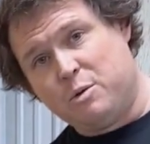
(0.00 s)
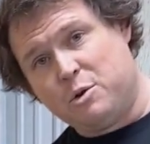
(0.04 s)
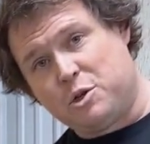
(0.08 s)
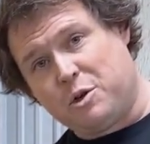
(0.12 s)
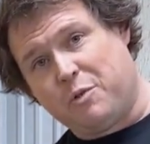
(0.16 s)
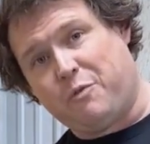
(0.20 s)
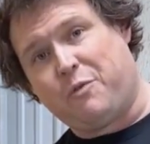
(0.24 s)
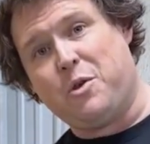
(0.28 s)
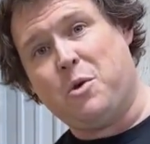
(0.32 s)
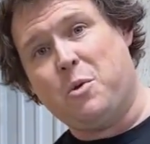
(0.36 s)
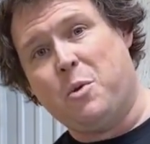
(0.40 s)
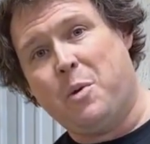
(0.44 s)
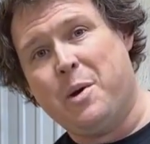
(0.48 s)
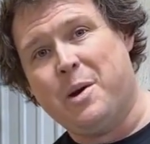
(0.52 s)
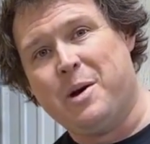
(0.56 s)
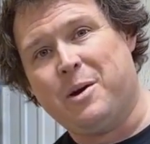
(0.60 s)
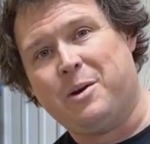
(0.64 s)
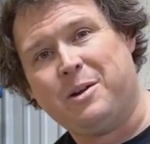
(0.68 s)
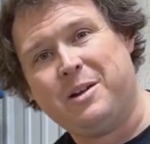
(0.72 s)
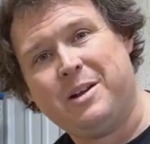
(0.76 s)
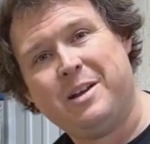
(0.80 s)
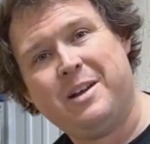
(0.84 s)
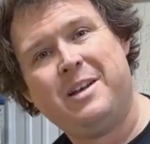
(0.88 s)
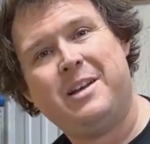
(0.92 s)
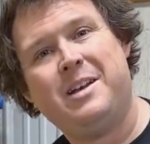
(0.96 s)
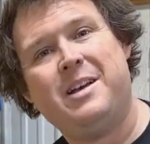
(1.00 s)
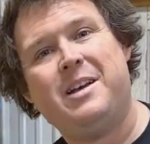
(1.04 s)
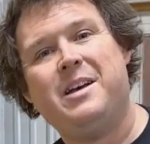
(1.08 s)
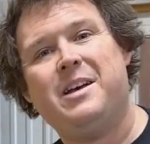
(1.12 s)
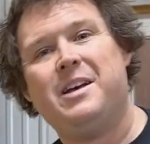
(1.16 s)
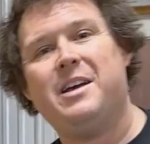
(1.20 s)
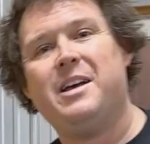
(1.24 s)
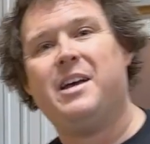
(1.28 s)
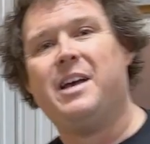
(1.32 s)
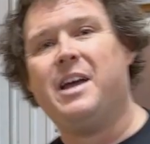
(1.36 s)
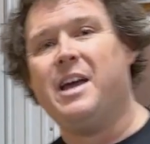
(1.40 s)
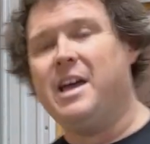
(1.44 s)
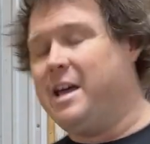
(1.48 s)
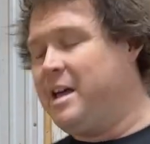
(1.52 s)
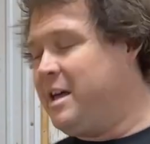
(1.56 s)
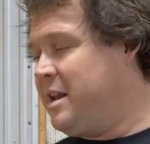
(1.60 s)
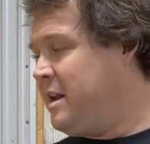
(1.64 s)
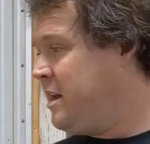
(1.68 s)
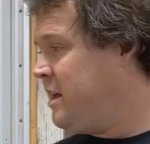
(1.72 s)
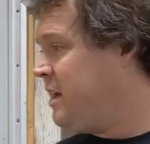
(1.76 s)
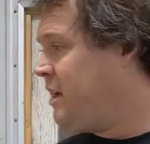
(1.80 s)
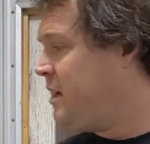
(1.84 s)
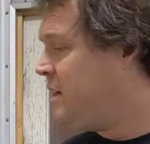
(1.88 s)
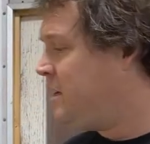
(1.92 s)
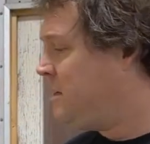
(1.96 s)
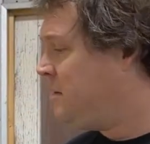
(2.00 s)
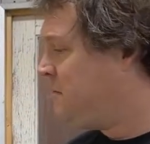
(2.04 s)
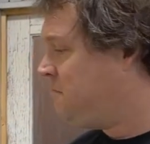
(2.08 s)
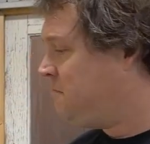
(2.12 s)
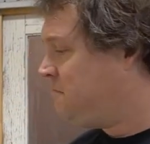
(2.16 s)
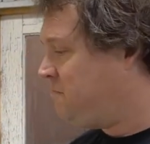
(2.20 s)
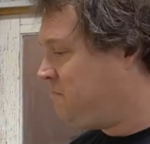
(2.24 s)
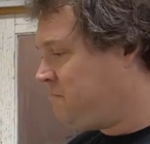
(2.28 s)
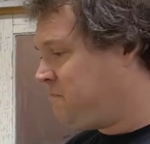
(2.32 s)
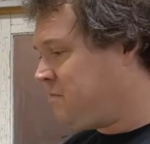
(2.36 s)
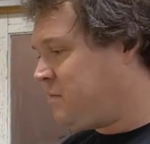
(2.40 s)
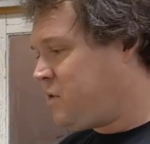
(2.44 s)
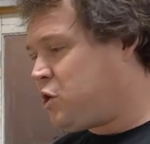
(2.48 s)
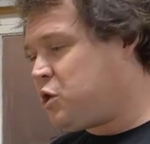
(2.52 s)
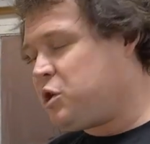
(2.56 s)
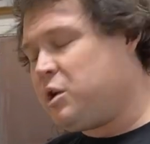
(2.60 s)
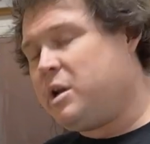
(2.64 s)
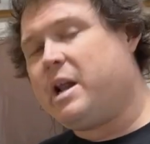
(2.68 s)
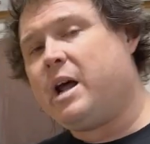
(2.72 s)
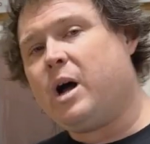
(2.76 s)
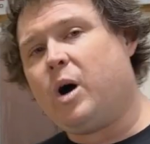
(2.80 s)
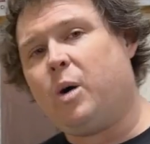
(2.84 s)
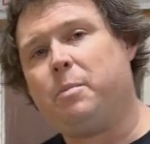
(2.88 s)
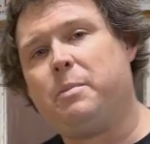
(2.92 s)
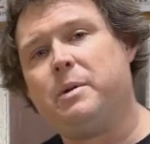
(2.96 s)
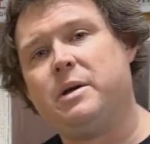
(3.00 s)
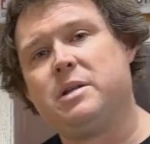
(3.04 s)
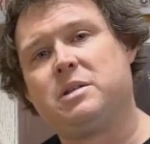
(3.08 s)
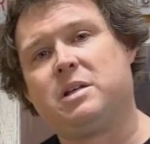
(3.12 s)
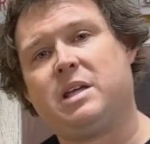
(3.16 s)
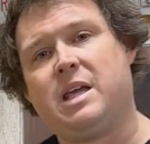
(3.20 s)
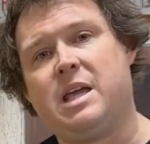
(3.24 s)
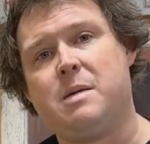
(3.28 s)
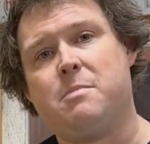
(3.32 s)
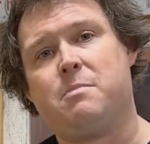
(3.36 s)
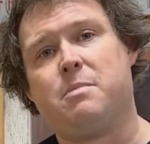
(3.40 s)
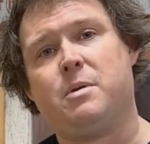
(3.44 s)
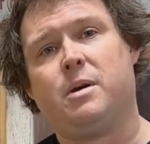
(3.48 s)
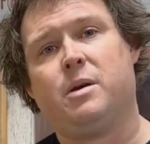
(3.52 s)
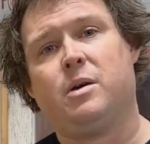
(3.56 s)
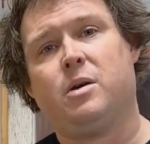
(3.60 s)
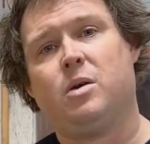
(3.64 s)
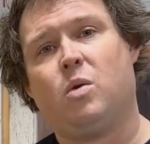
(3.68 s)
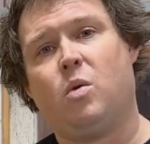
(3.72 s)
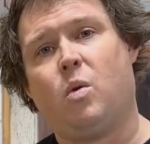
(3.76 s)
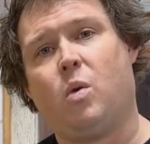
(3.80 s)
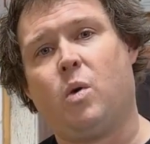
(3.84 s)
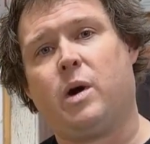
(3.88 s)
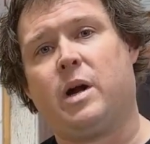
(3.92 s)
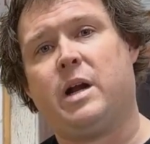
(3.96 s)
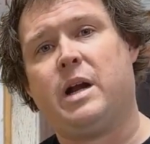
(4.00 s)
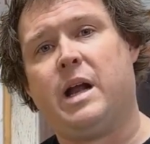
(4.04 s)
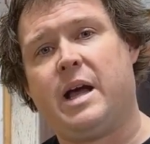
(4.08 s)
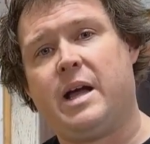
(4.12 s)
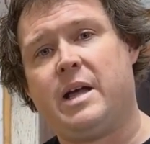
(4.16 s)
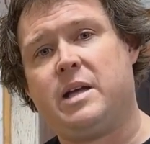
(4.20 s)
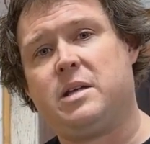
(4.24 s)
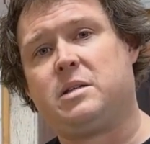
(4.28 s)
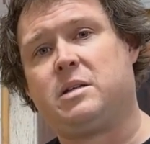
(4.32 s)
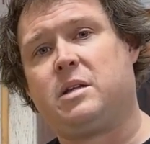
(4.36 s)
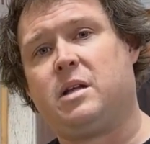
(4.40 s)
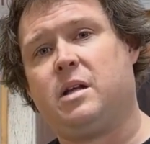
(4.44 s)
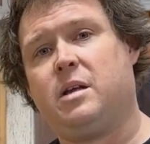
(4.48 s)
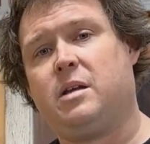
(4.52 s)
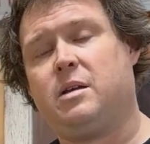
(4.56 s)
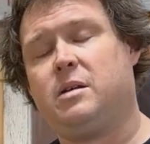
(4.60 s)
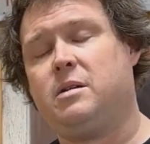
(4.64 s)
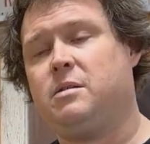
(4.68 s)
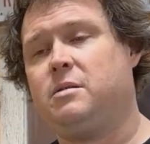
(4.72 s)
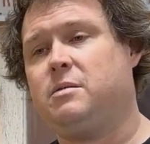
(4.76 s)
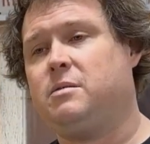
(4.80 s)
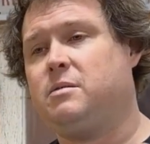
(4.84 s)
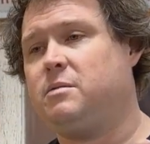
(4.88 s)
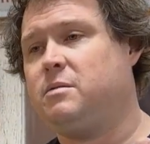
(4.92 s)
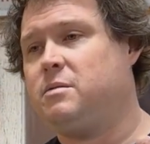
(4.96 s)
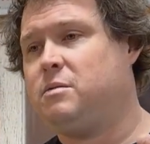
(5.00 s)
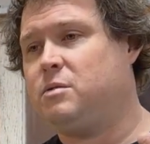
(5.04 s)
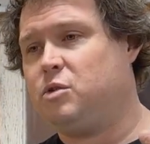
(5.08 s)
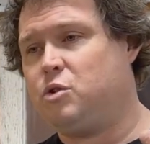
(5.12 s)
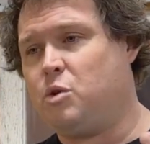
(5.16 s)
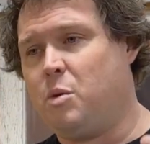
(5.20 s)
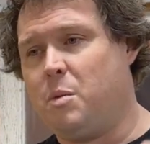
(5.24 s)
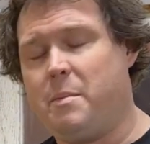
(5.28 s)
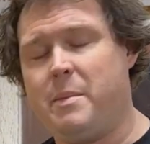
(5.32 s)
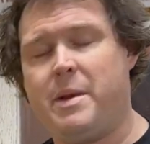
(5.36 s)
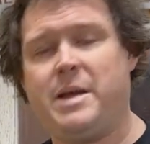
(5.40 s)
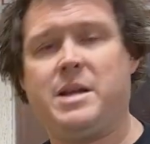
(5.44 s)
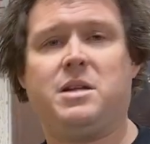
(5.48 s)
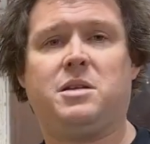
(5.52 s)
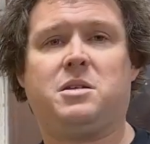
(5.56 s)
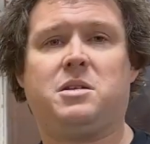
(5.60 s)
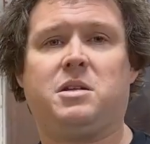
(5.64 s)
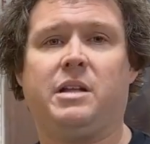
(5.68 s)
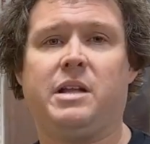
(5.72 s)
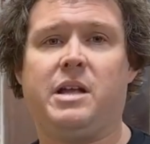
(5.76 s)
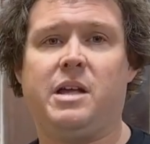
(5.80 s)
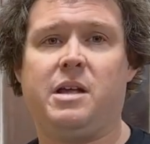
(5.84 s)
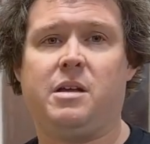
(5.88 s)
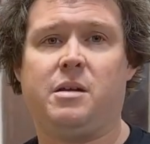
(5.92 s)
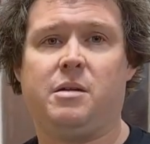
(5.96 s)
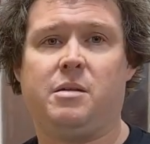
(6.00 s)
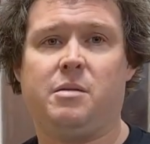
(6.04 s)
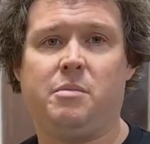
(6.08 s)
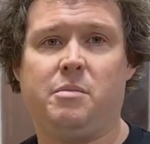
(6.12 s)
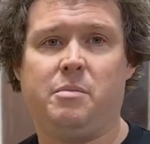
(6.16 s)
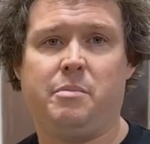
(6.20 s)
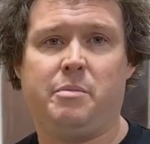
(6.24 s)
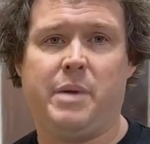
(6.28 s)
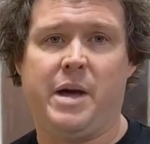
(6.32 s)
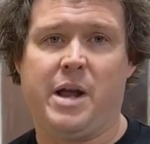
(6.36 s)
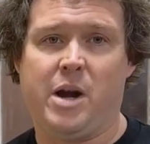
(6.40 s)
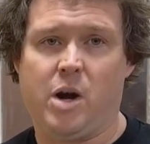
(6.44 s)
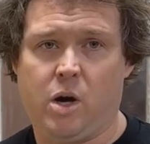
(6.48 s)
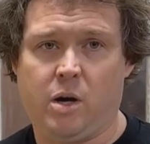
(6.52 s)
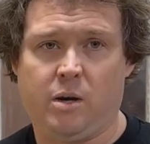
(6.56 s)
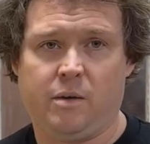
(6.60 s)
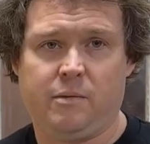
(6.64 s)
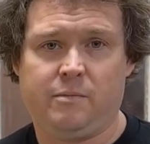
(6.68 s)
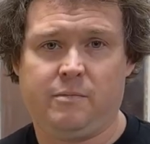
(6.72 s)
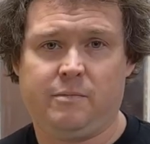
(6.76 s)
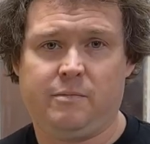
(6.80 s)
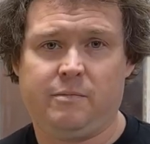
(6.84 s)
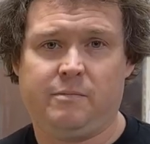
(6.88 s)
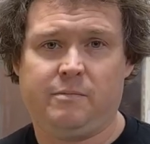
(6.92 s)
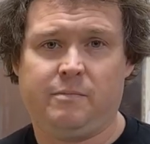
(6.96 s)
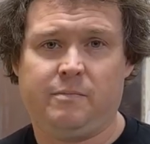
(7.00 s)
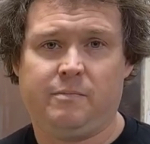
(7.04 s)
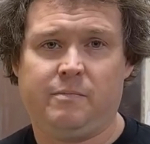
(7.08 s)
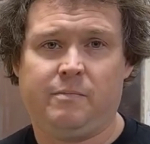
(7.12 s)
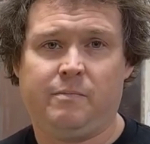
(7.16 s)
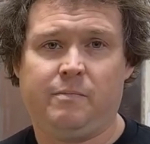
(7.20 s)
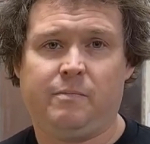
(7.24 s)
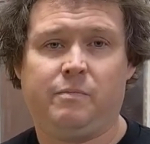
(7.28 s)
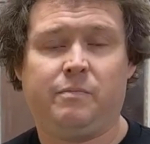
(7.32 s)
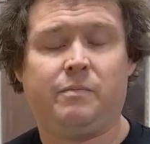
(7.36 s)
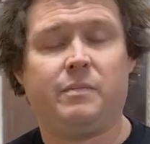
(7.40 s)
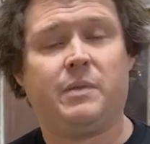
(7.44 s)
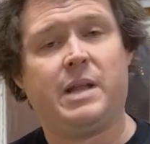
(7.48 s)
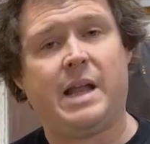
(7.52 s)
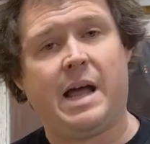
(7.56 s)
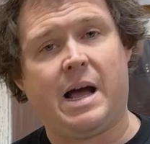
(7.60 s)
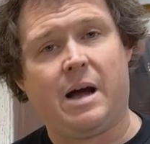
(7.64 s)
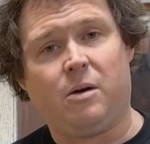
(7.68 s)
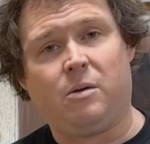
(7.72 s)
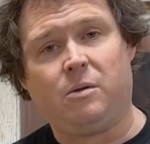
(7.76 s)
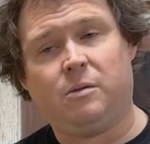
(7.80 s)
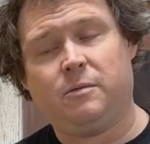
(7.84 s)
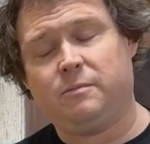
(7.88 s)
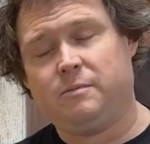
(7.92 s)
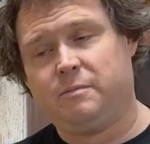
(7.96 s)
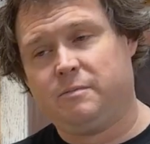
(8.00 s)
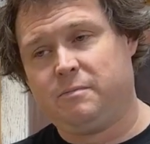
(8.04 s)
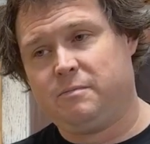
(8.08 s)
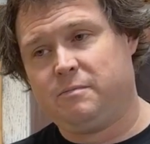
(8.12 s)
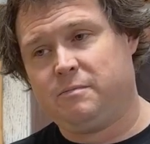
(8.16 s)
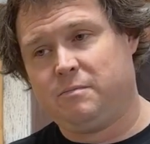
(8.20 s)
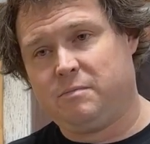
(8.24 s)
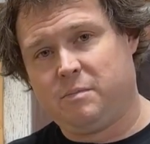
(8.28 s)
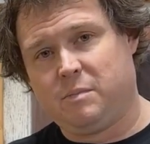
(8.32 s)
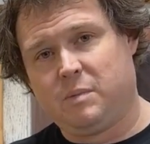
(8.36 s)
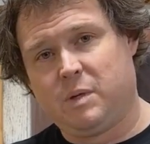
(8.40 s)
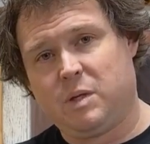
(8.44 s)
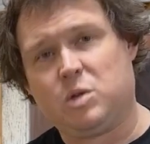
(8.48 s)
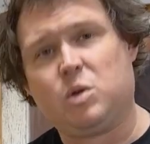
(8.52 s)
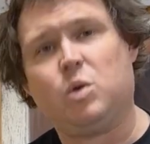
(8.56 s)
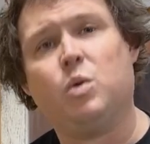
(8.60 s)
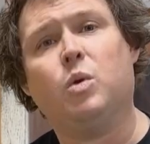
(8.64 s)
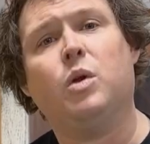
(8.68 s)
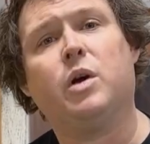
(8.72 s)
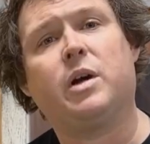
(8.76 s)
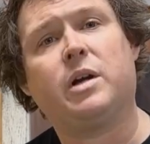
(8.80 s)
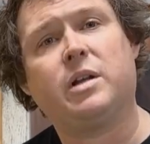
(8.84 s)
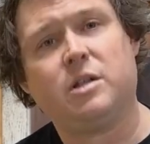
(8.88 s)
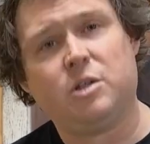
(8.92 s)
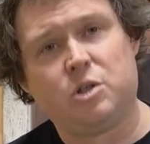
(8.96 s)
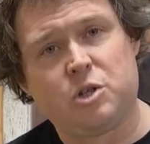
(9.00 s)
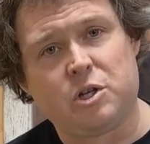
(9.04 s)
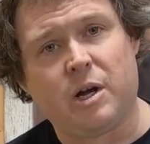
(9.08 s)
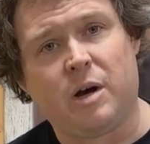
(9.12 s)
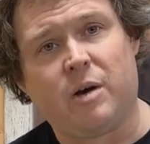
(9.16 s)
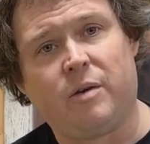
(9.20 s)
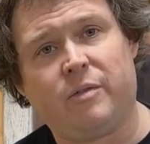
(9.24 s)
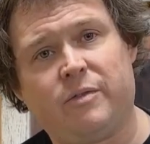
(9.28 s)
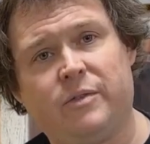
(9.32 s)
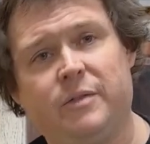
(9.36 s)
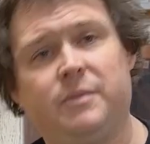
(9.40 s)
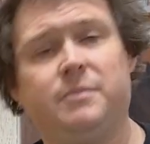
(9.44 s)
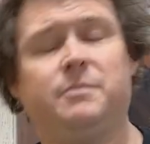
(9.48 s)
if you will, and should help us keep organized tremendously better. Now, let's go look at the shelf.